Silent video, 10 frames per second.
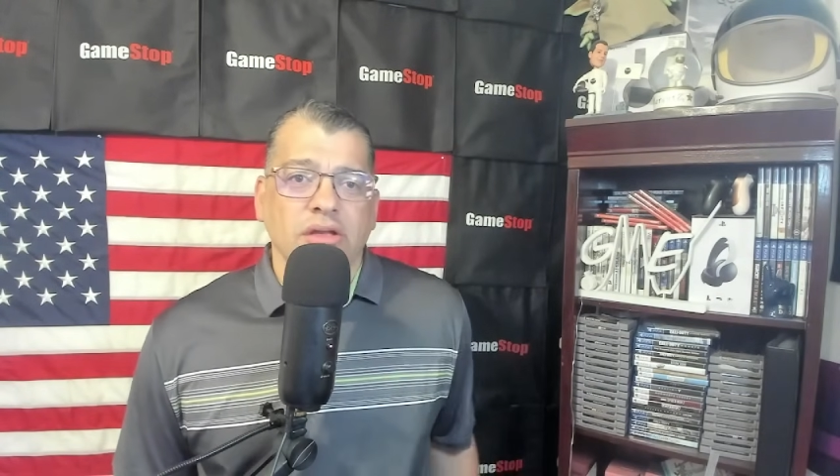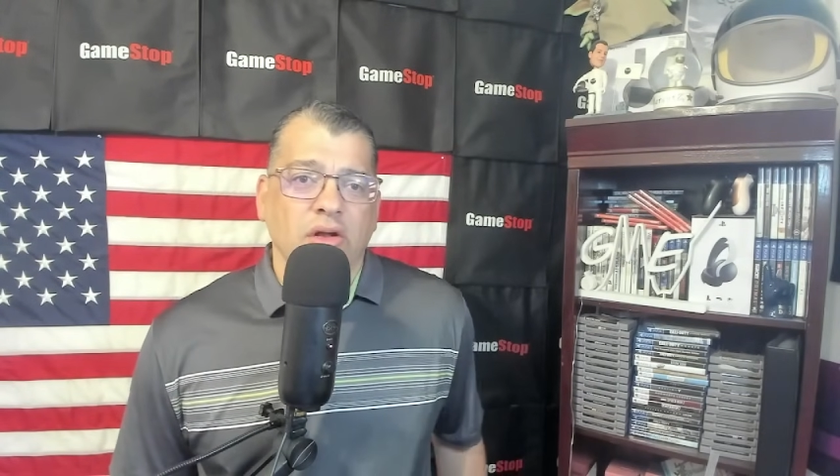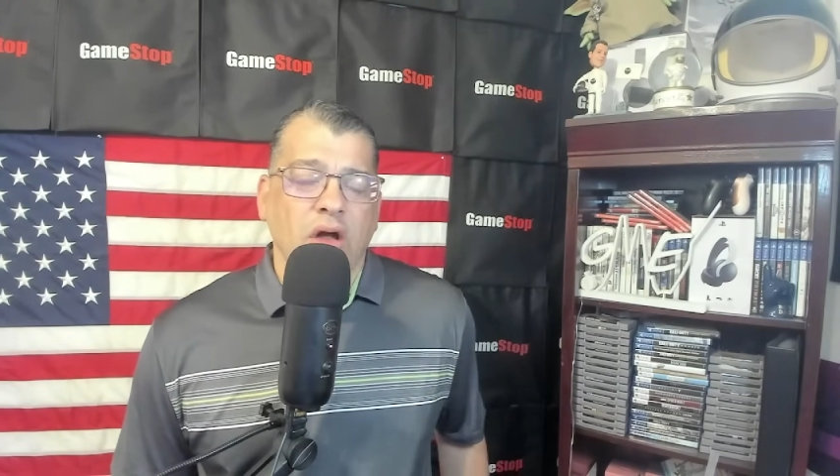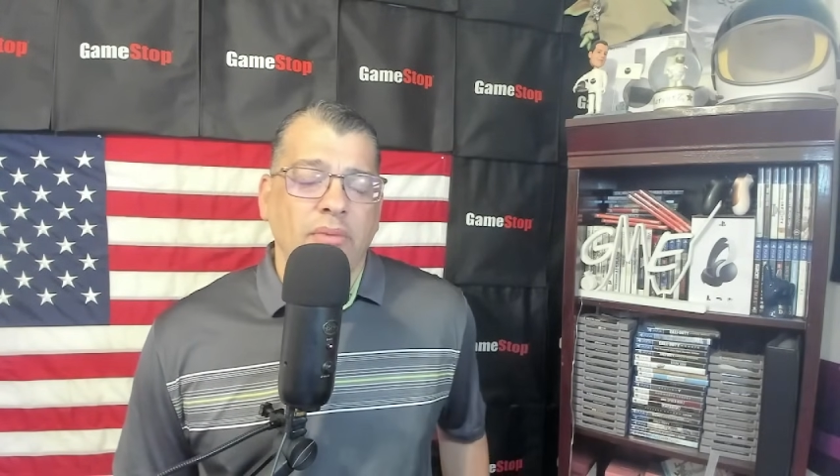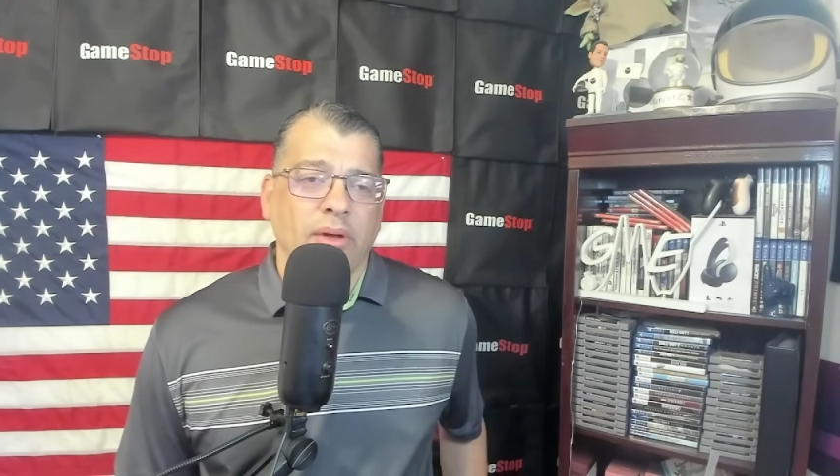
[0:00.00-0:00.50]
You
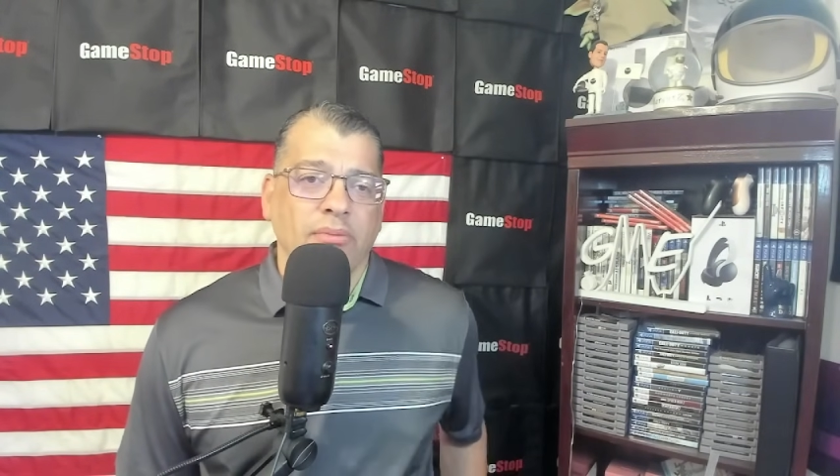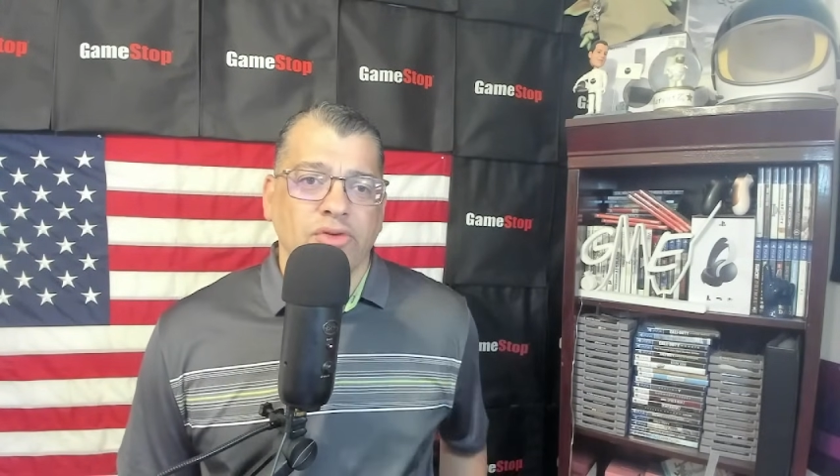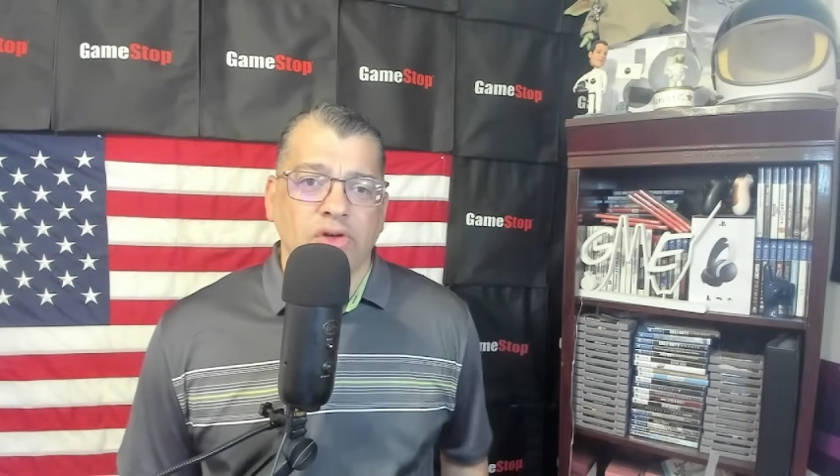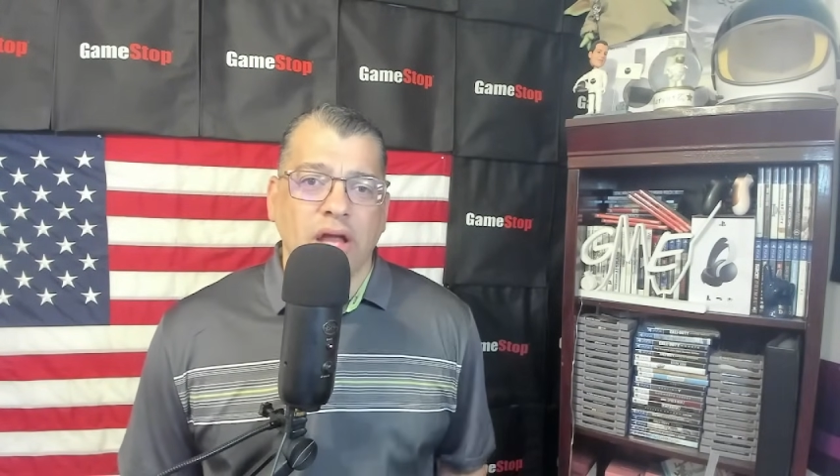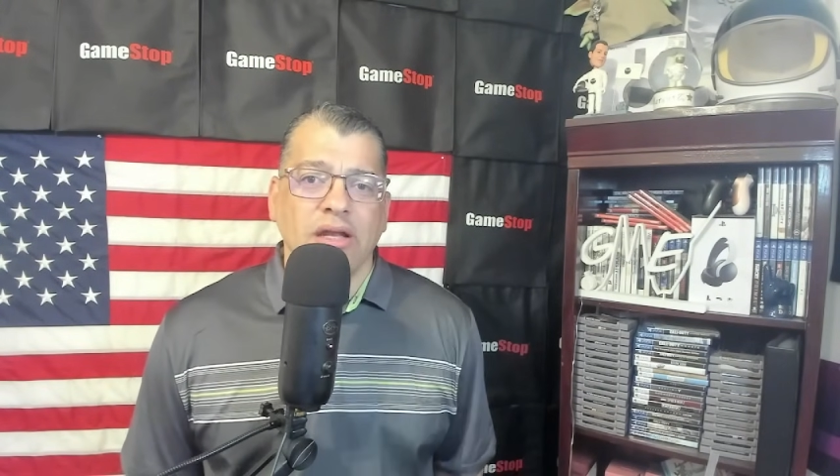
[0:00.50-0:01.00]
know, I'm
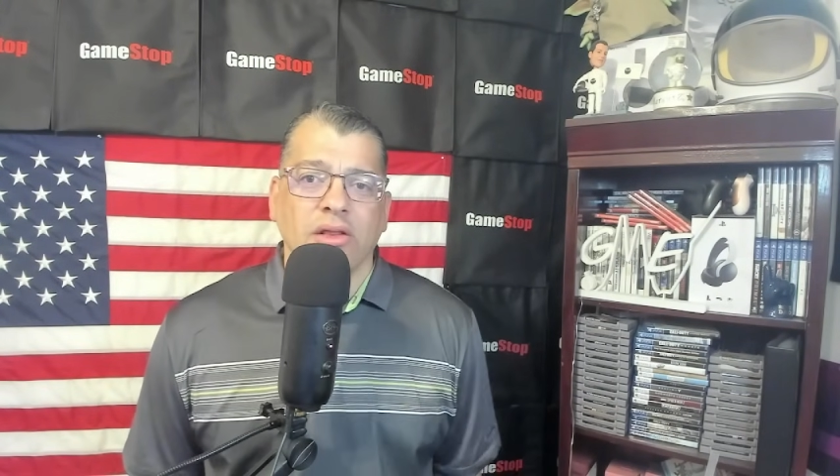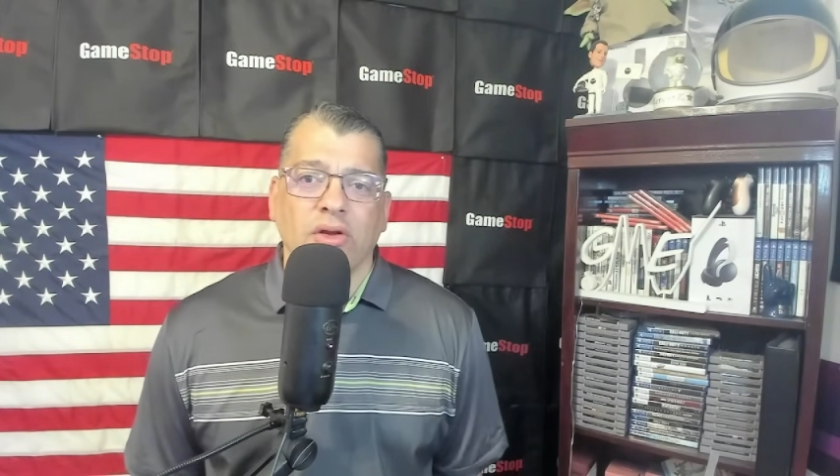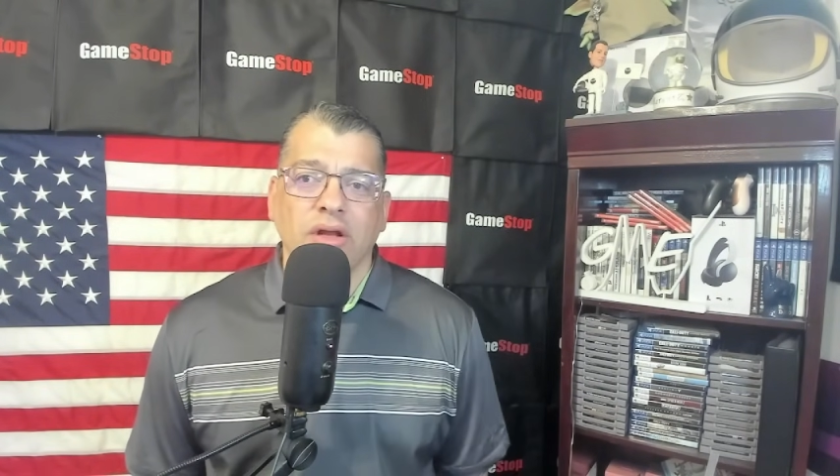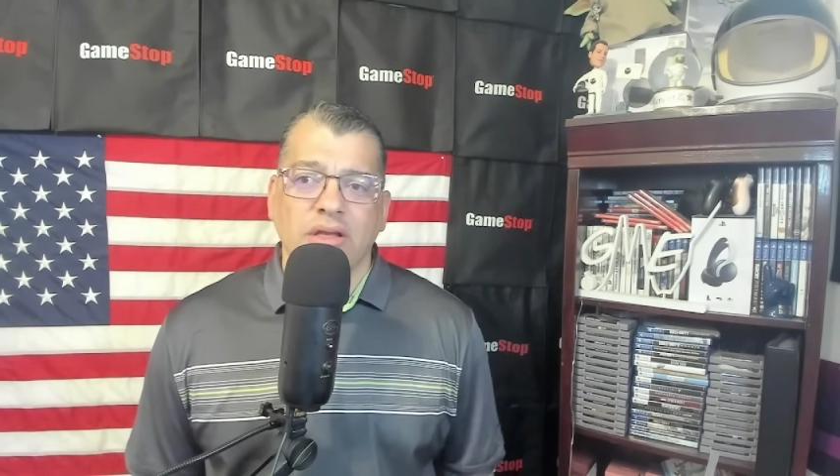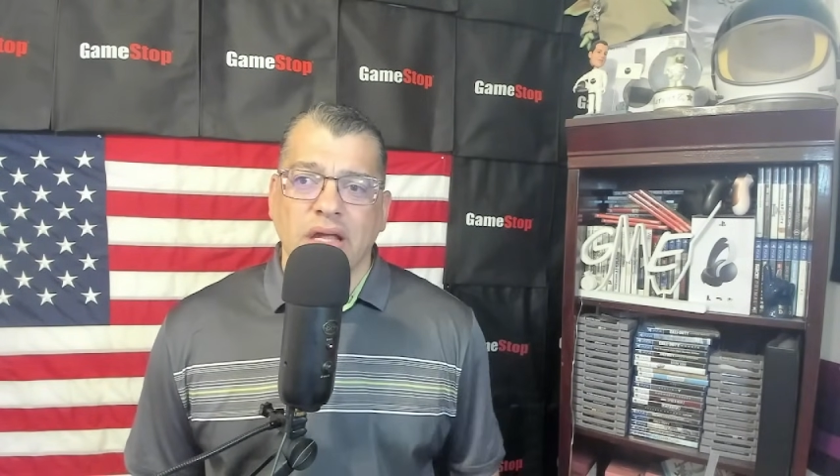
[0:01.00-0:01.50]
trying to
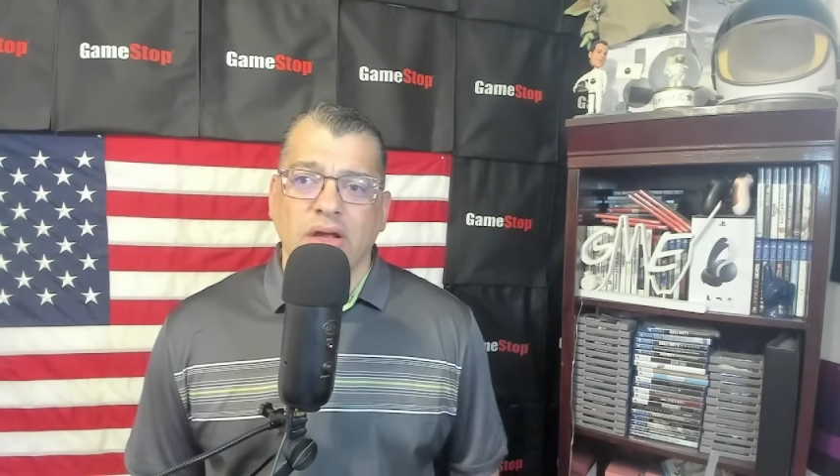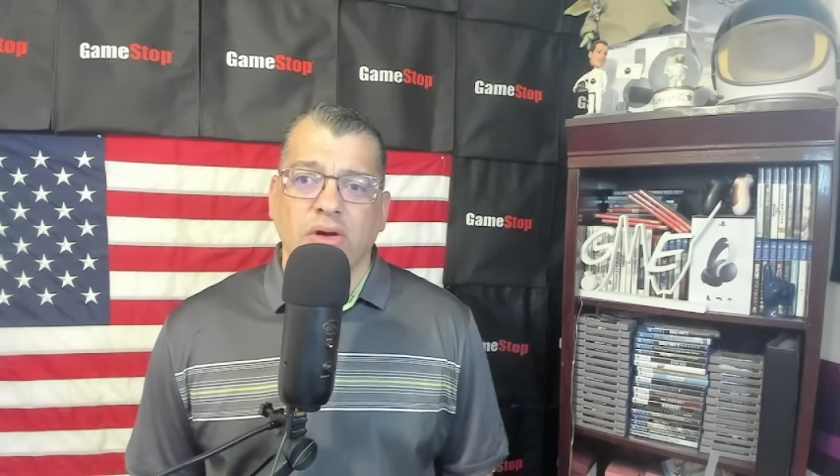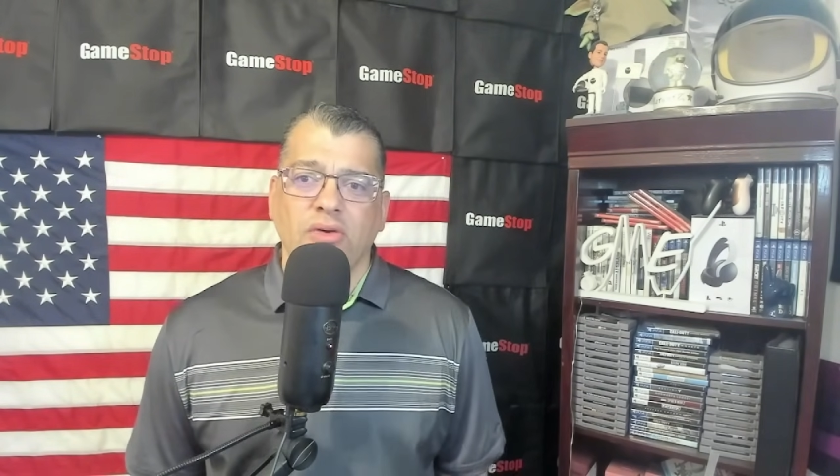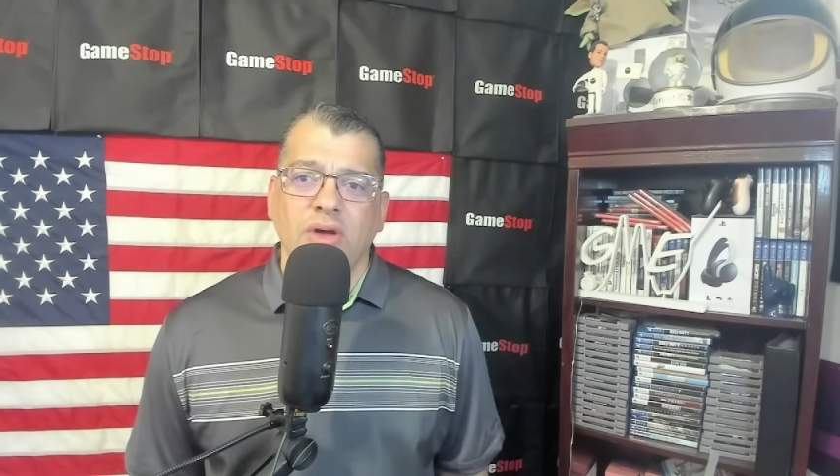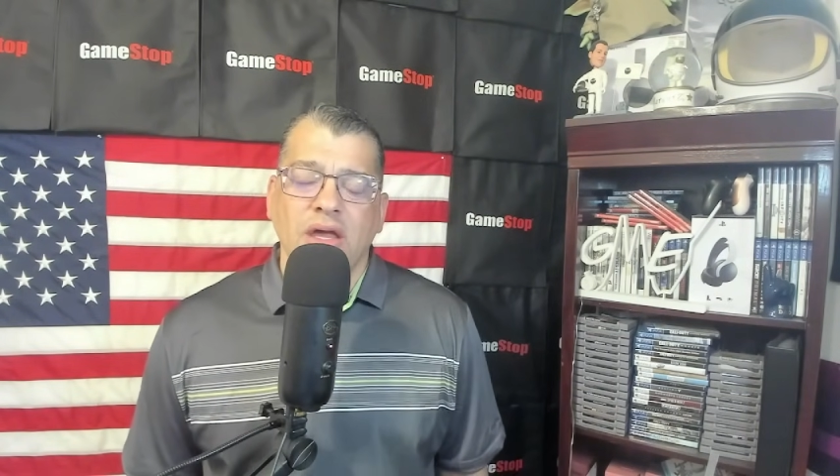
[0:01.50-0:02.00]
learn as I
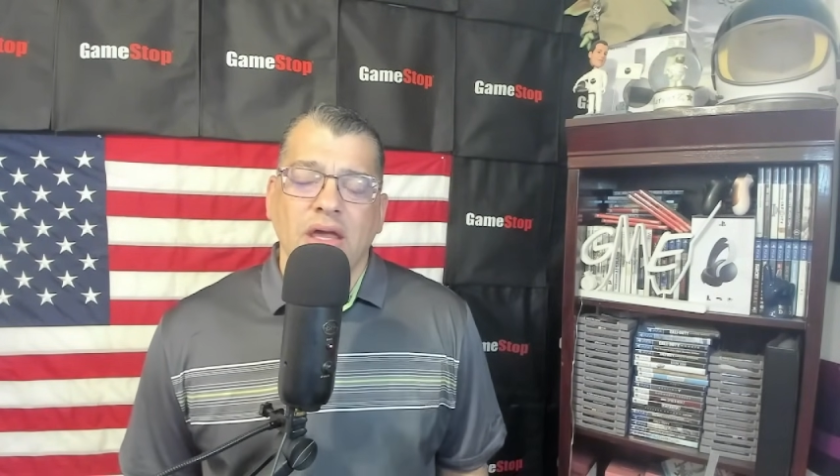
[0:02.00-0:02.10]
go.